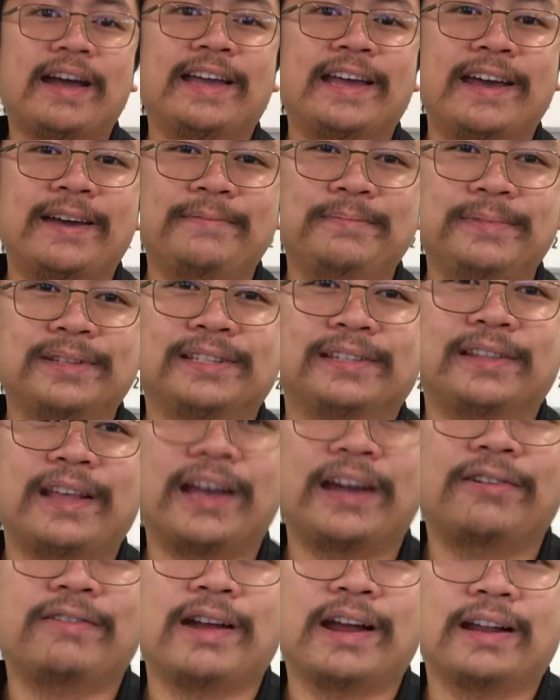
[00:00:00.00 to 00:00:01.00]
I am
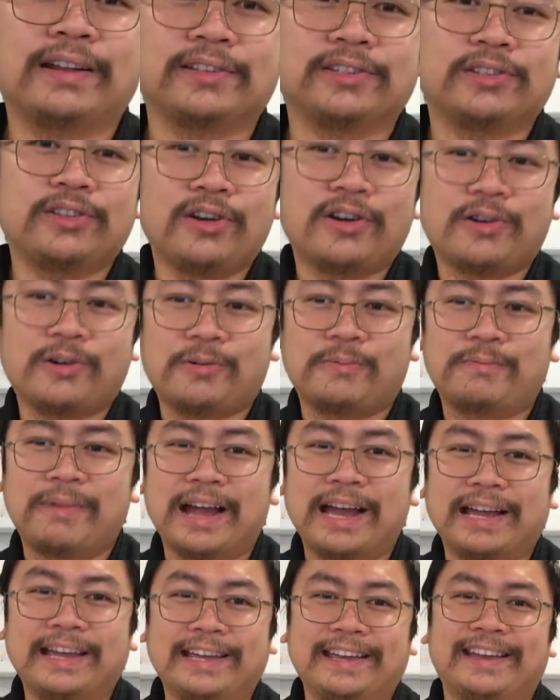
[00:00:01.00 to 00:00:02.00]
sterile. So
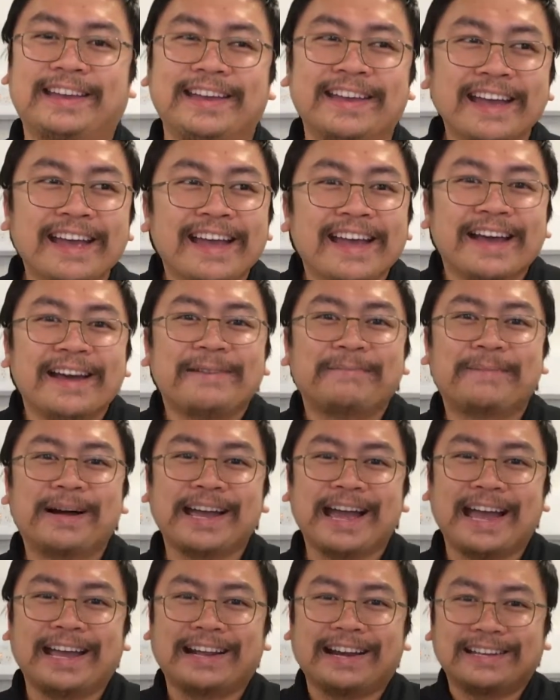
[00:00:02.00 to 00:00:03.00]
my
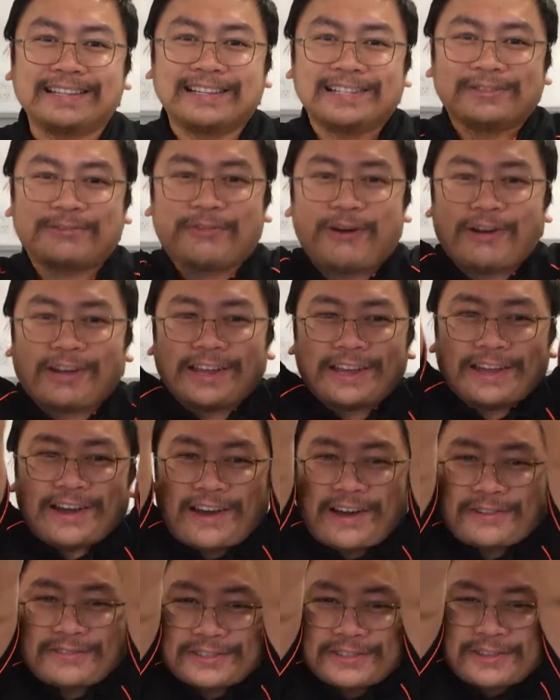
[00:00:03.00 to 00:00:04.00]
eyeglass is falling
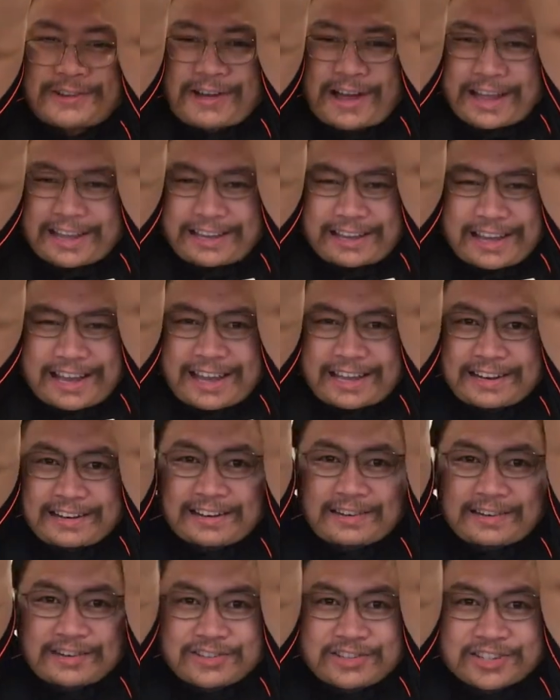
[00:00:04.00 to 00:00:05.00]
off, so I can
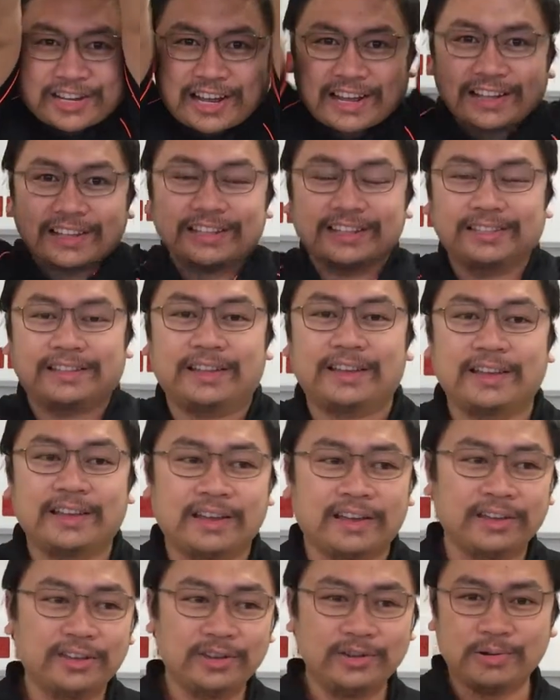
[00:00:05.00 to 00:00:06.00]
just
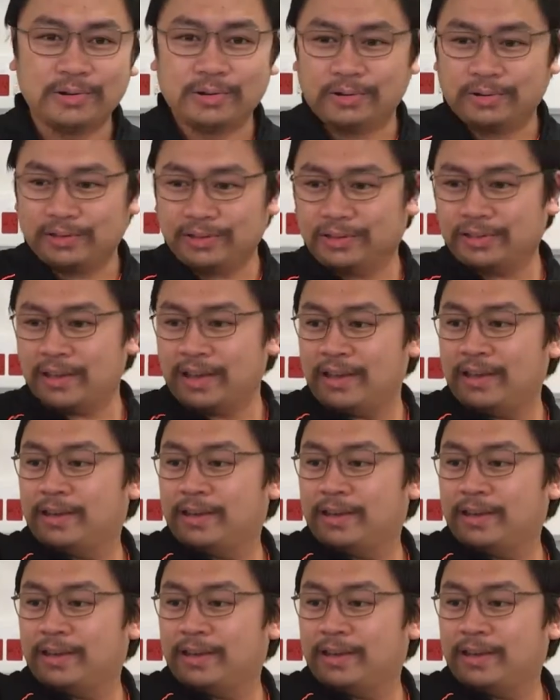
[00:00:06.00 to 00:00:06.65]
use